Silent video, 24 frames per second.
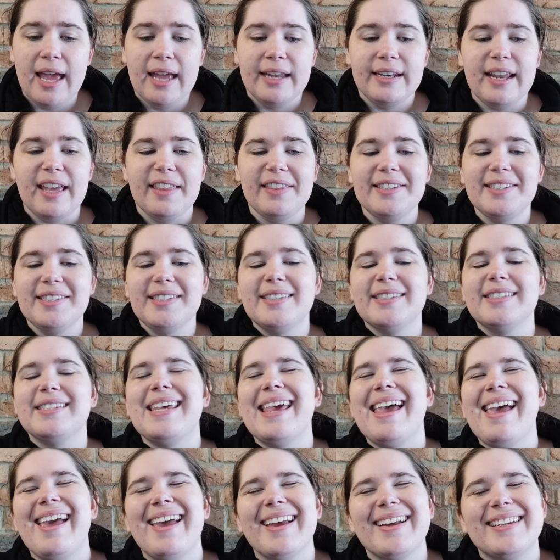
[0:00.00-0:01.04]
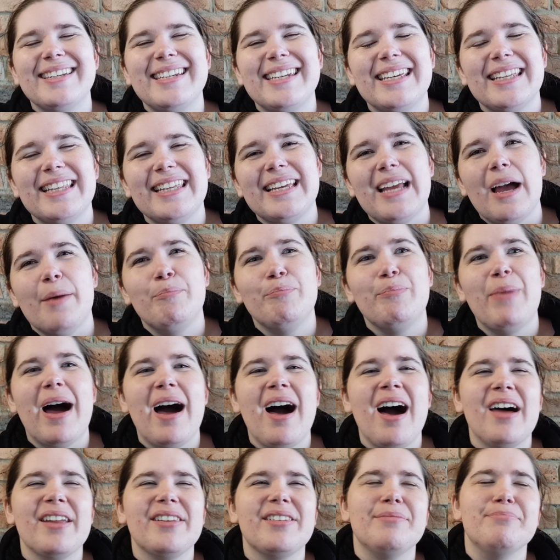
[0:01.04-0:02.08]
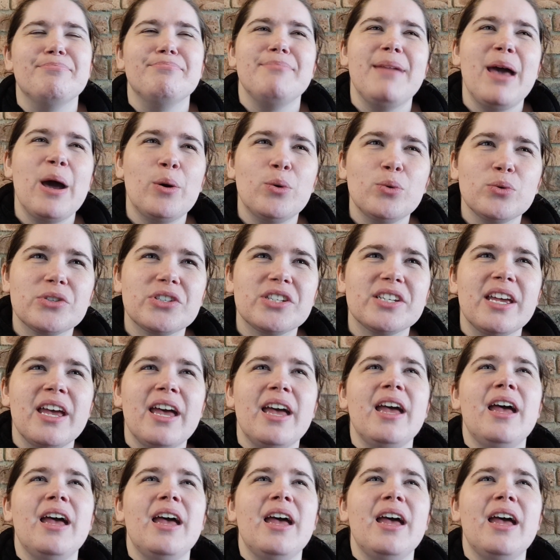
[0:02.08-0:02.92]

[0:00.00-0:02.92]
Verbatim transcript: Now this is technically a bath melt,